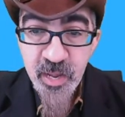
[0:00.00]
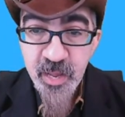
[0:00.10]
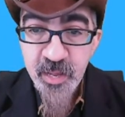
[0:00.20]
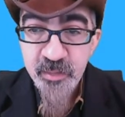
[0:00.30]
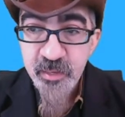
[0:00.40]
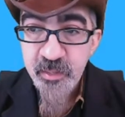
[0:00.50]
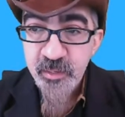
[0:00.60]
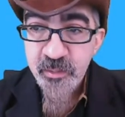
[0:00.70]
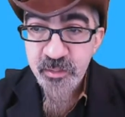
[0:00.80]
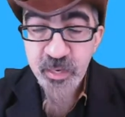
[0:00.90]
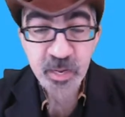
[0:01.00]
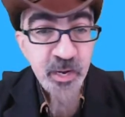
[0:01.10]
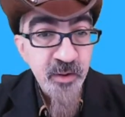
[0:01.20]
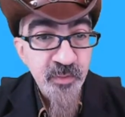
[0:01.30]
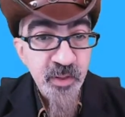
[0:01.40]
had to get
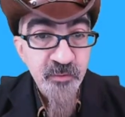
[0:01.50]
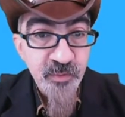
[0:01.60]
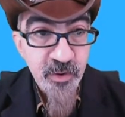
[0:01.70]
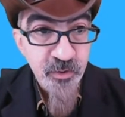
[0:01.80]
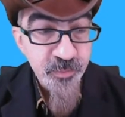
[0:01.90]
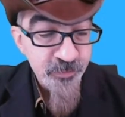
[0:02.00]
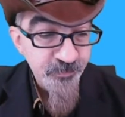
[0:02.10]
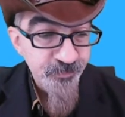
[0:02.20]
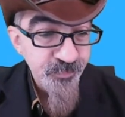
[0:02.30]
out of that environment,